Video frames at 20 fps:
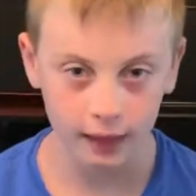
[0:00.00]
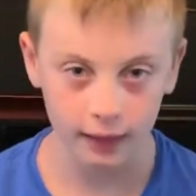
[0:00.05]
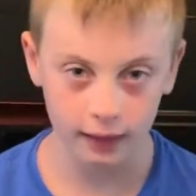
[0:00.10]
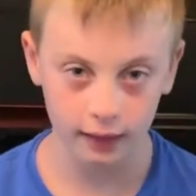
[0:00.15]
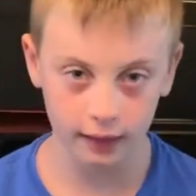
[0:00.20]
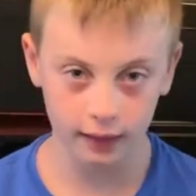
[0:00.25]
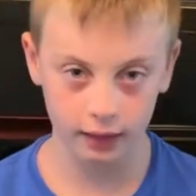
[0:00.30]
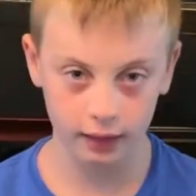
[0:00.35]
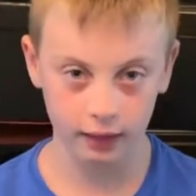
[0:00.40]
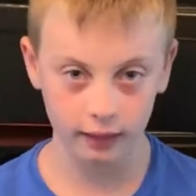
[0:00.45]

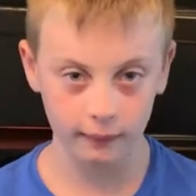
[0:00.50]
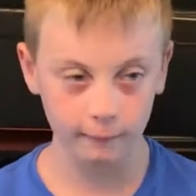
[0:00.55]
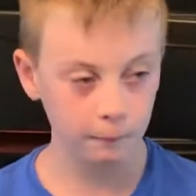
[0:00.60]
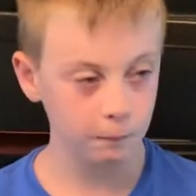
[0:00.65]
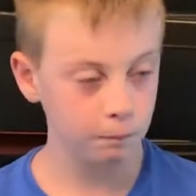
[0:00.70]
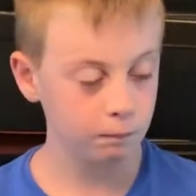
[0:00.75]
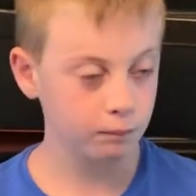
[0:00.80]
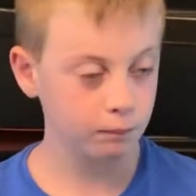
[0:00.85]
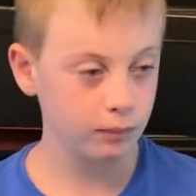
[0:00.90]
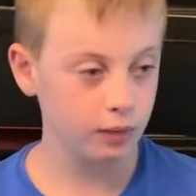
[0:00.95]
And
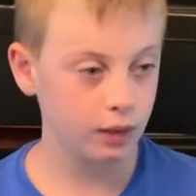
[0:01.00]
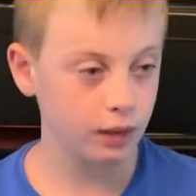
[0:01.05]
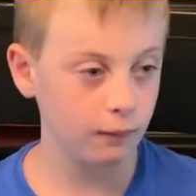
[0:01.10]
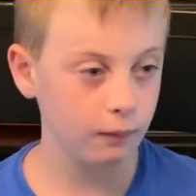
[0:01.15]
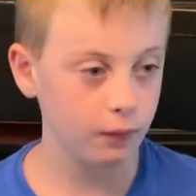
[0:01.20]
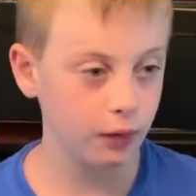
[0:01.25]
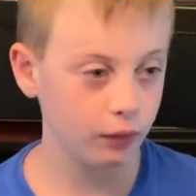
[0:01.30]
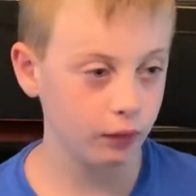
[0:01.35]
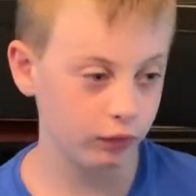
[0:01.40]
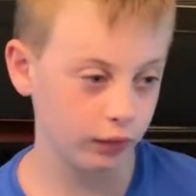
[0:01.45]

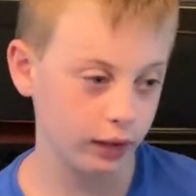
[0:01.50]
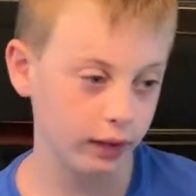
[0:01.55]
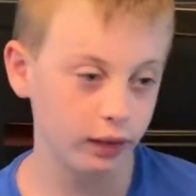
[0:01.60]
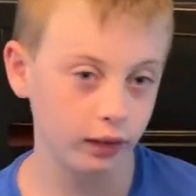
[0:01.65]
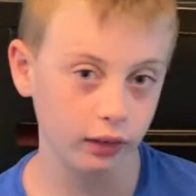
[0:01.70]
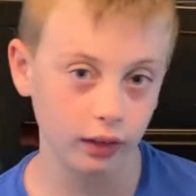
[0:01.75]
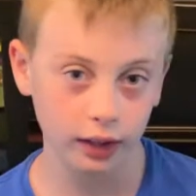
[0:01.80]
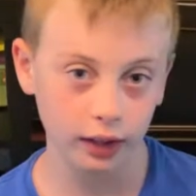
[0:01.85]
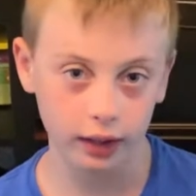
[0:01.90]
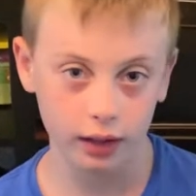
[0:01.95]
feel free to
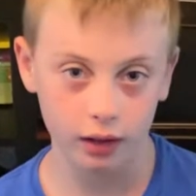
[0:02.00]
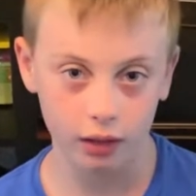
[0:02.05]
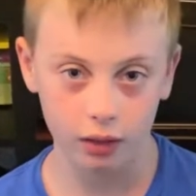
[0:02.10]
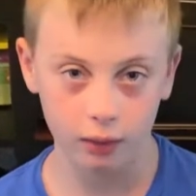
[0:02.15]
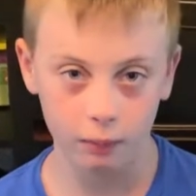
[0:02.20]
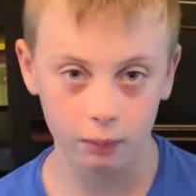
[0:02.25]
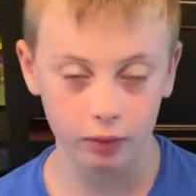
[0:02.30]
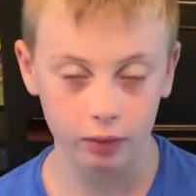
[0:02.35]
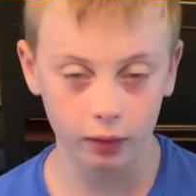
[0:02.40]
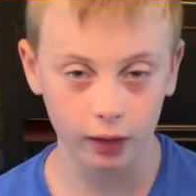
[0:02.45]
like and
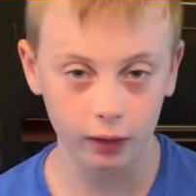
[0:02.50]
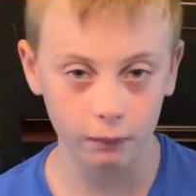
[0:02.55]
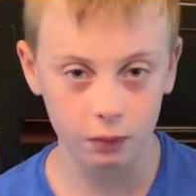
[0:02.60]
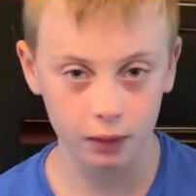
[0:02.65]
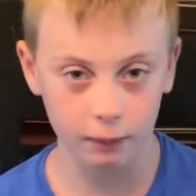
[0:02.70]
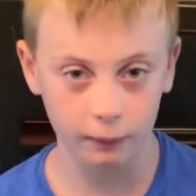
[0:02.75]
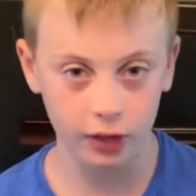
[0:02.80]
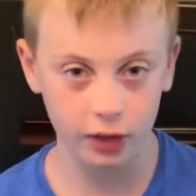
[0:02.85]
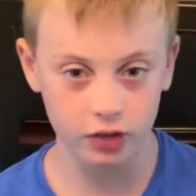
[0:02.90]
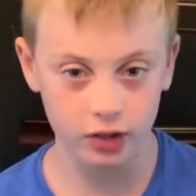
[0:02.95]
subscribe to
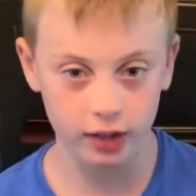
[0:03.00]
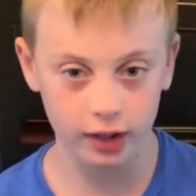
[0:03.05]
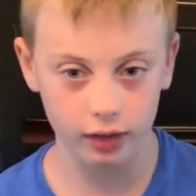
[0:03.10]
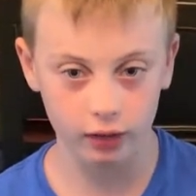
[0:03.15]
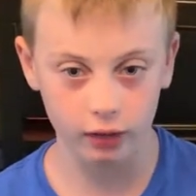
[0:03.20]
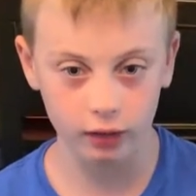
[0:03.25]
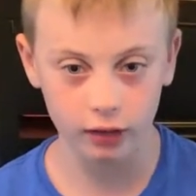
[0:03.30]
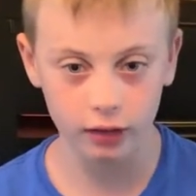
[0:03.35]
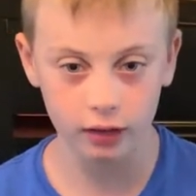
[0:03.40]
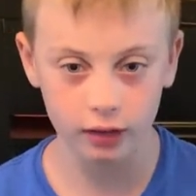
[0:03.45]
my
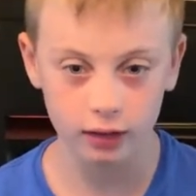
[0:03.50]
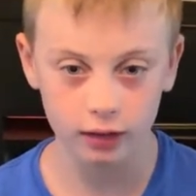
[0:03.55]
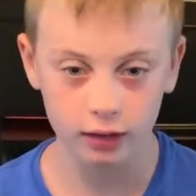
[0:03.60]
channel.